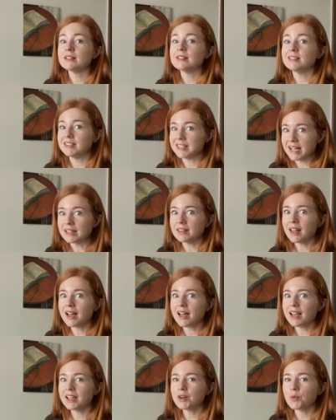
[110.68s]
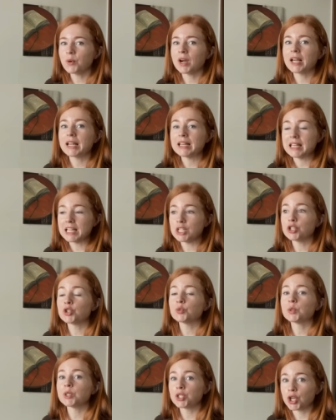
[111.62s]
deadline where I need to
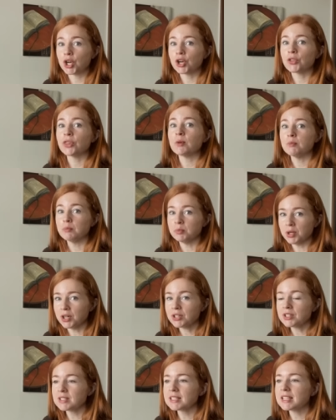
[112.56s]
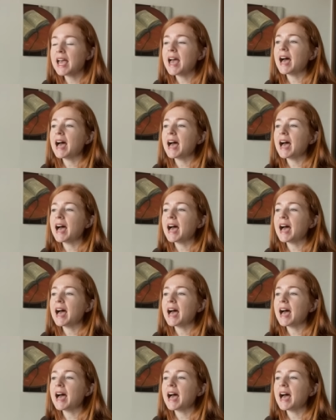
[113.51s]
return the books.